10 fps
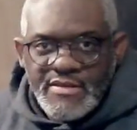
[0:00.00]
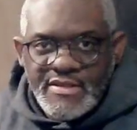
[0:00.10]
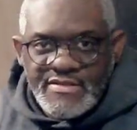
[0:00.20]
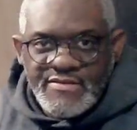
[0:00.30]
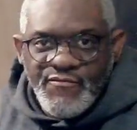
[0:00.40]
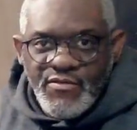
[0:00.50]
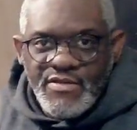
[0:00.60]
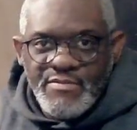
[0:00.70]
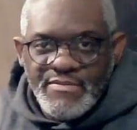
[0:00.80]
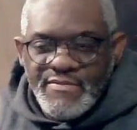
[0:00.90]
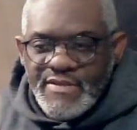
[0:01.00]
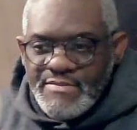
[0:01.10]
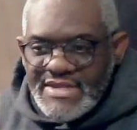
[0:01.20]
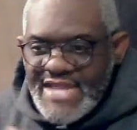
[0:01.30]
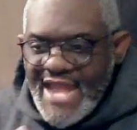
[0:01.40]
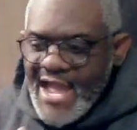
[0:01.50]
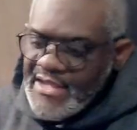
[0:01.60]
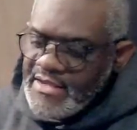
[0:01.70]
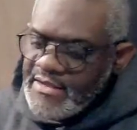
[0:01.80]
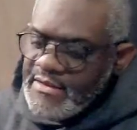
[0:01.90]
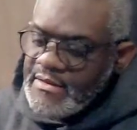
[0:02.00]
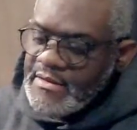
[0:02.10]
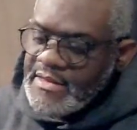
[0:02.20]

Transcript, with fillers: this, for the the medallion